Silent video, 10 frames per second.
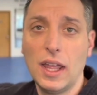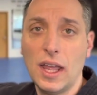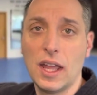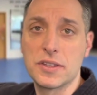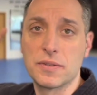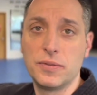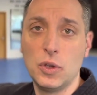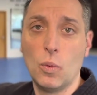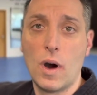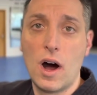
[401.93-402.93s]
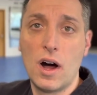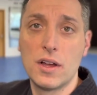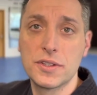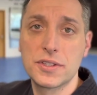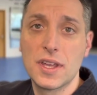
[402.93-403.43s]
it's a few
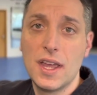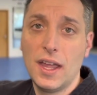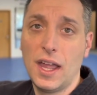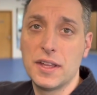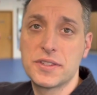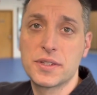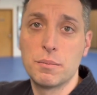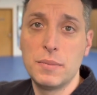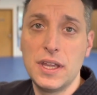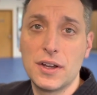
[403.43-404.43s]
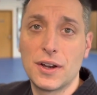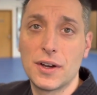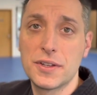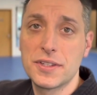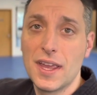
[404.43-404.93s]
walls, it's some
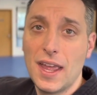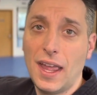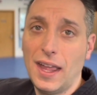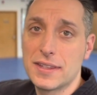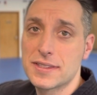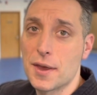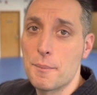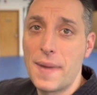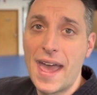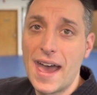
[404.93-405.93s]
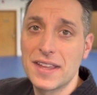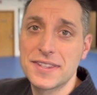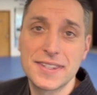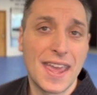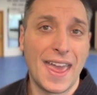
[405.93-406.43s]
mirrors, it's some
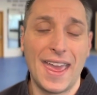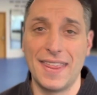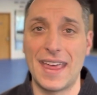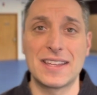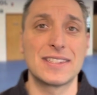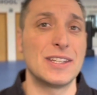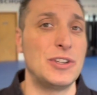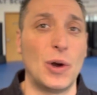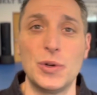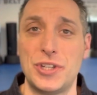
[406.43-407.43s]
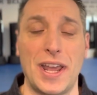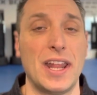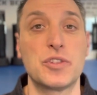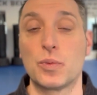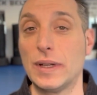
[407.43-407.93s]
mats, and that's the dojang.
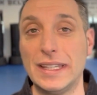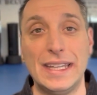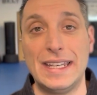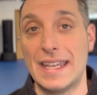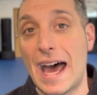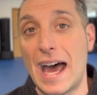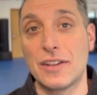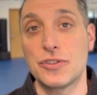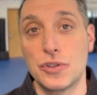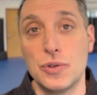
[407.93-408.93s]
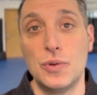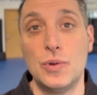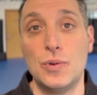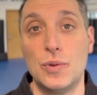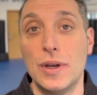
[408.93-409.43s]
It's really not
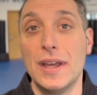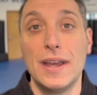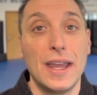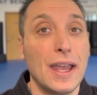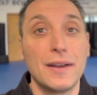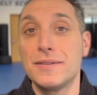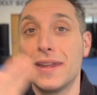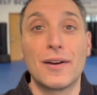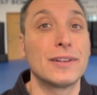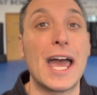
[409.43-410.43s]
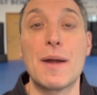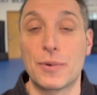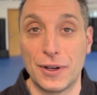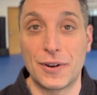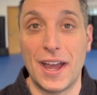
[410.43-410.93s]
too
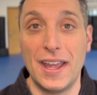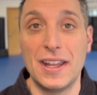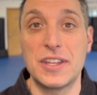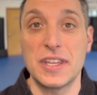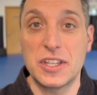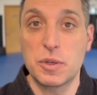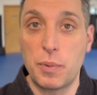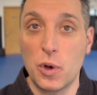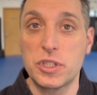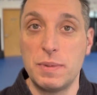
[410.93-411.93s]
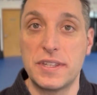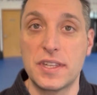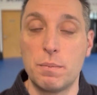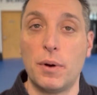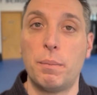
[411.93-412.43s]
elaborate, right? It's supposed to be
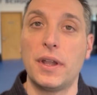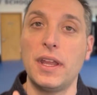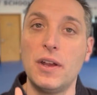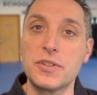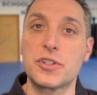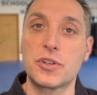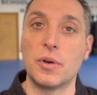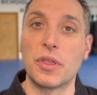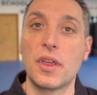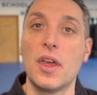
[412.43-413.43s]
simple, but here's the truth.